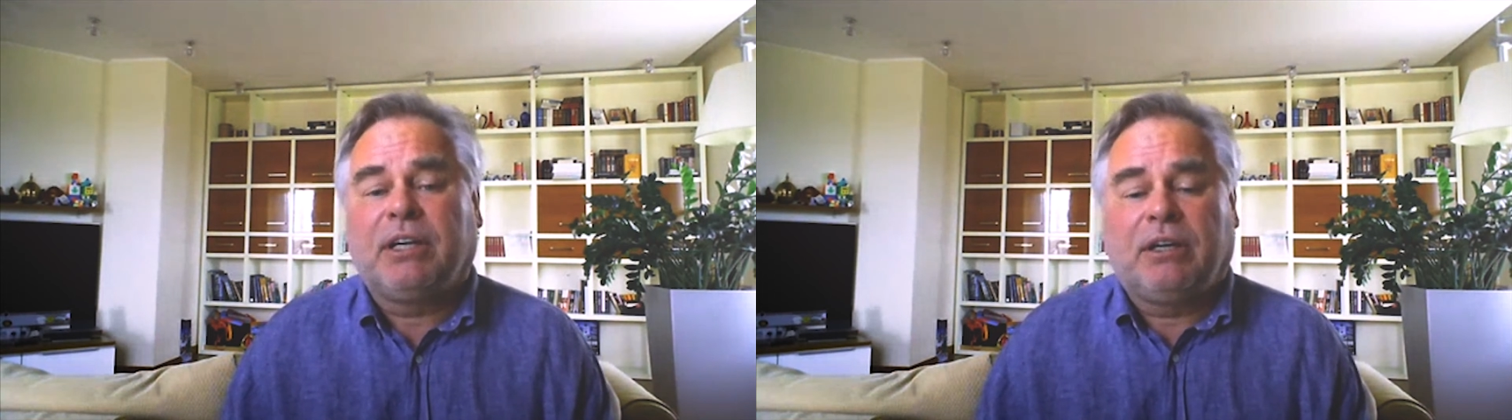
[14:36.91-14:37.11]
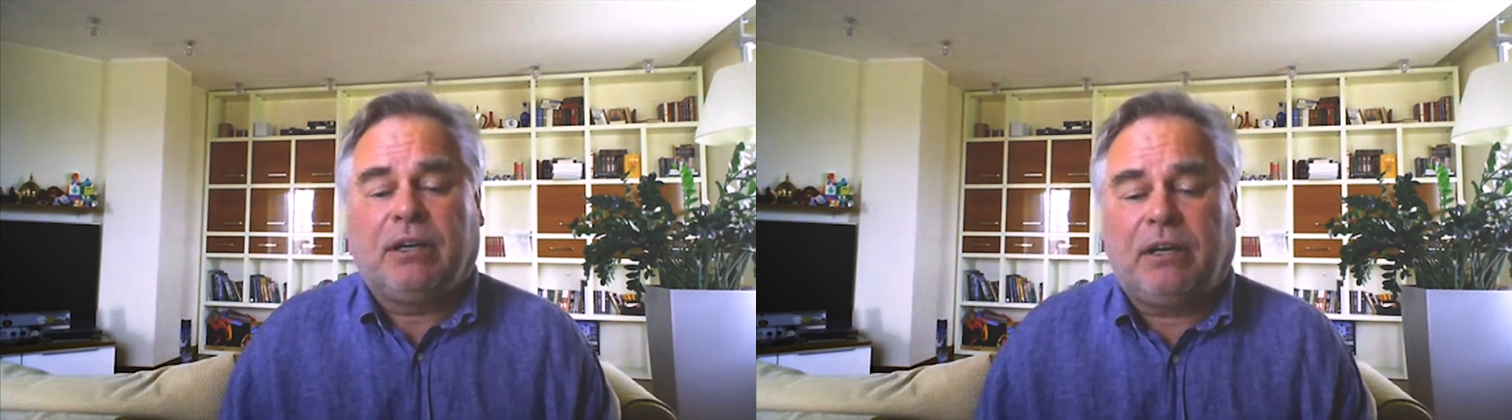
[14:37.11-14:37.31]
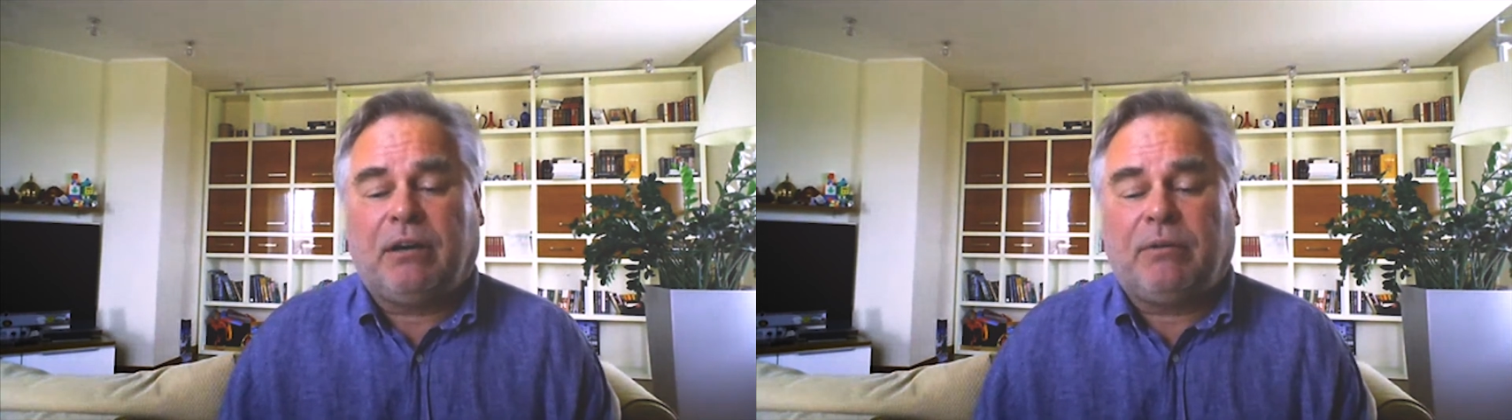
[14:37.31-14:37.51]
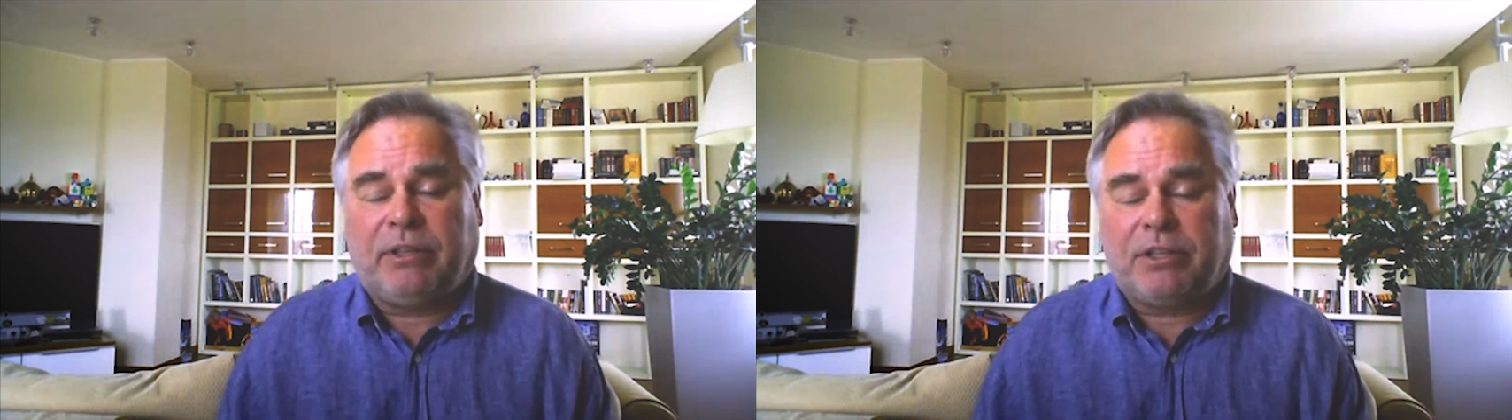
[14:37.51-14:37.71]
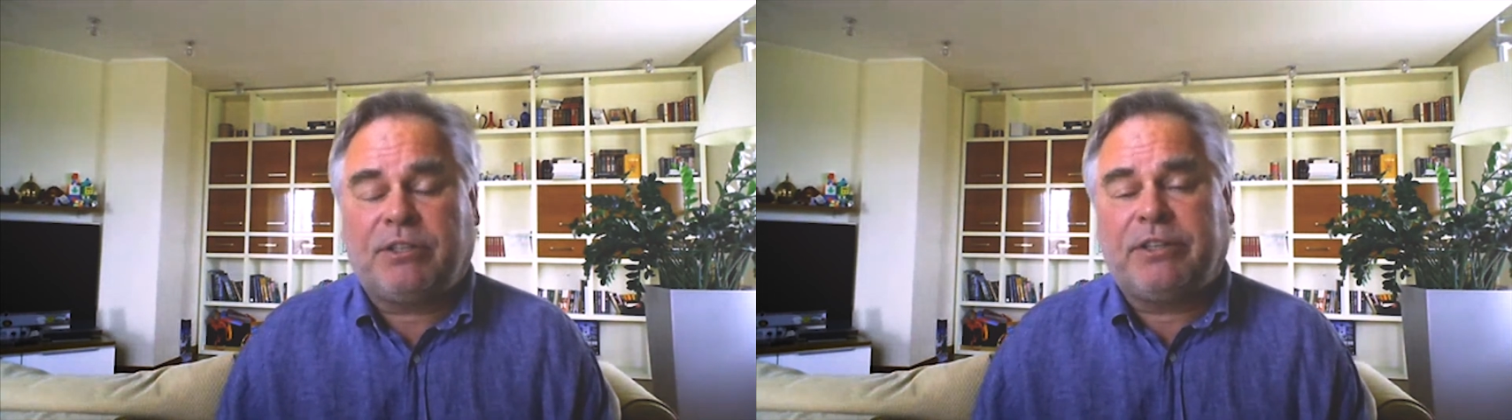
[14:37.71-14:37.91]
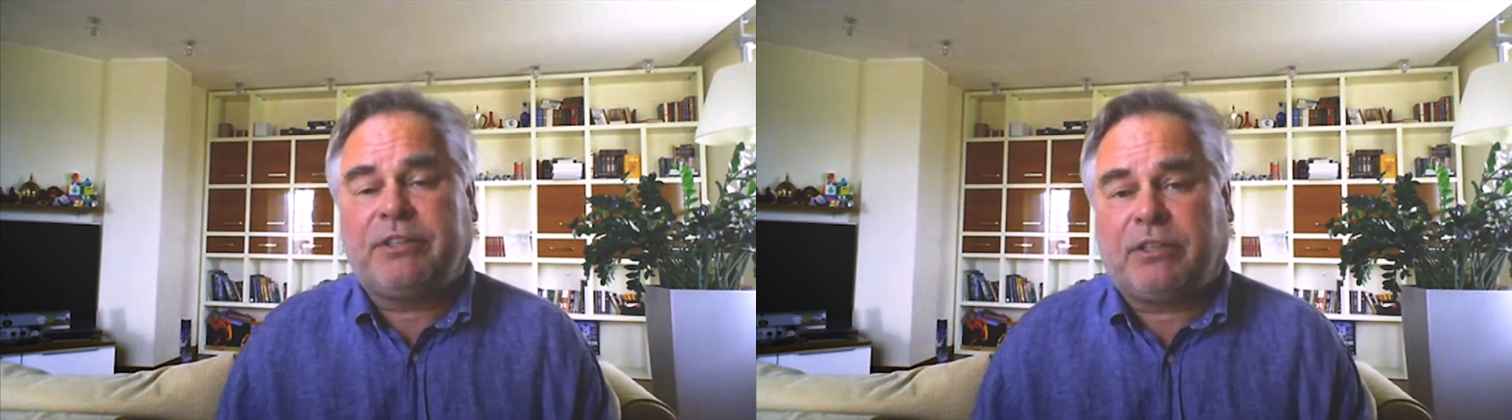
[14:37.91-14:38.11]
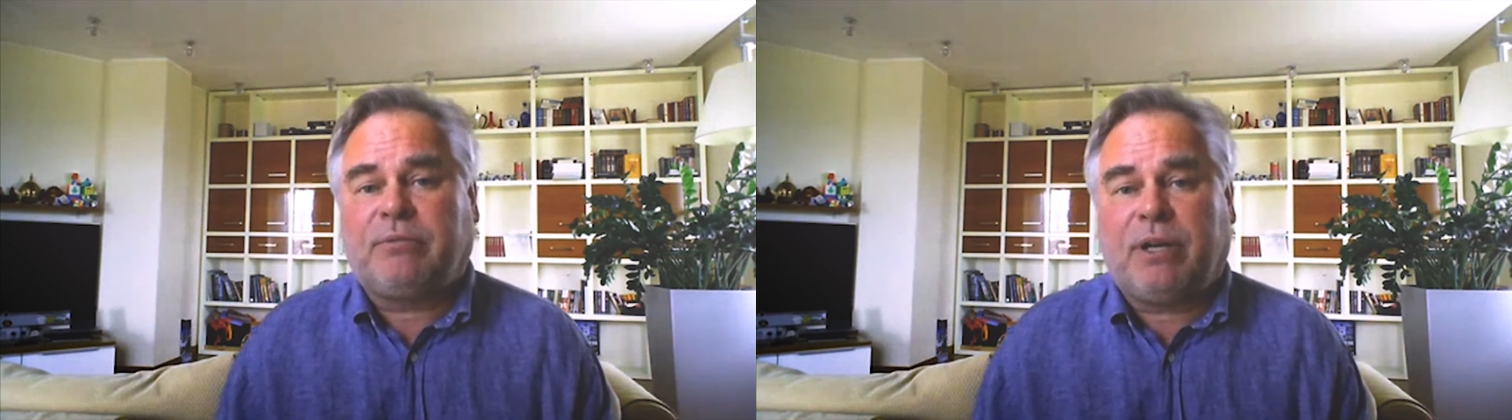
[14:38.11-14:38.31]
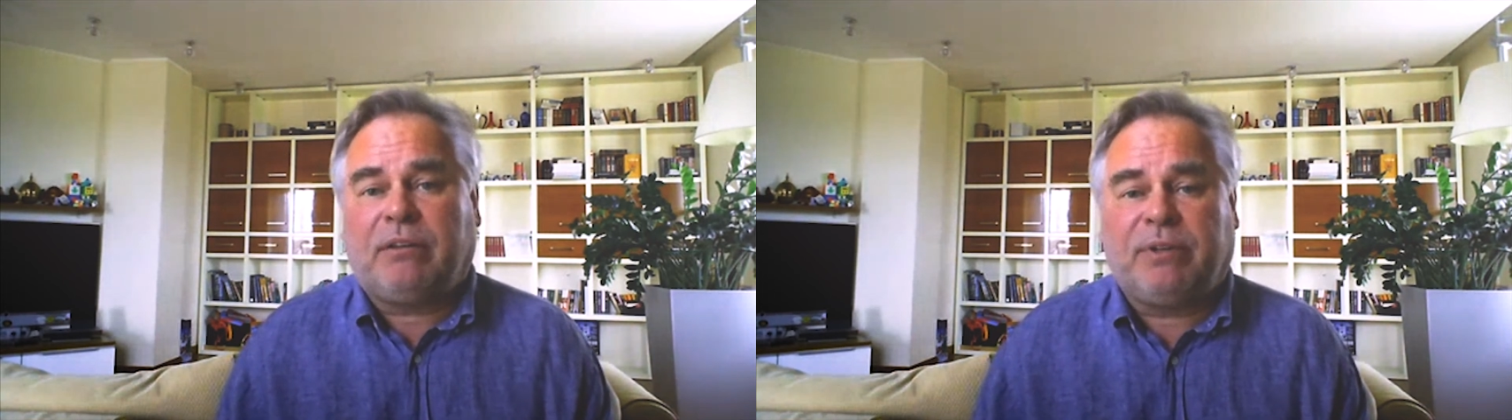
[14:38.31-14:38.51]
well, actually, these are
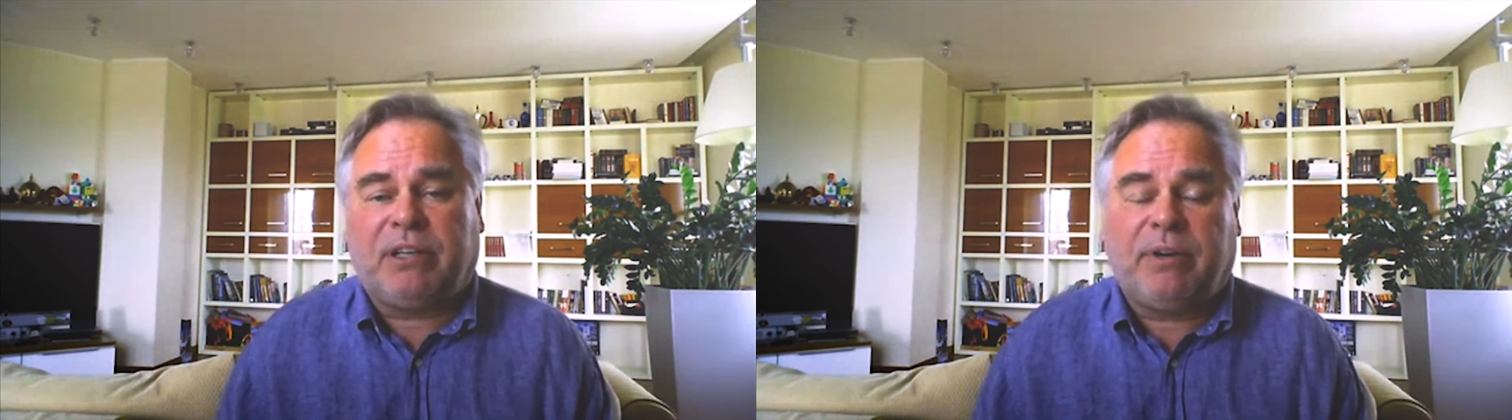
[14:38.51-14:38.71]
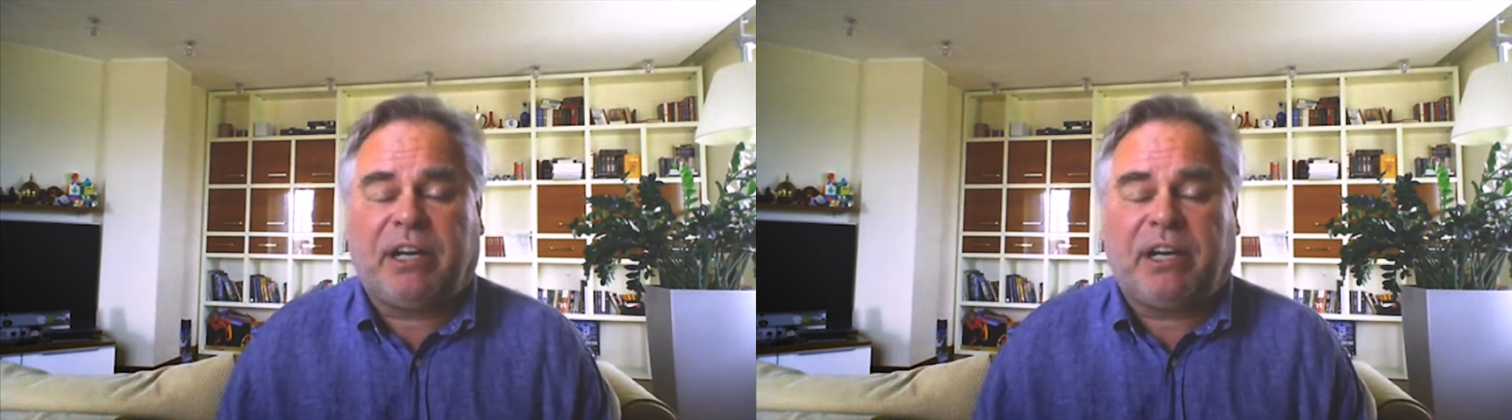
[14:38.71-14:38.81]
very,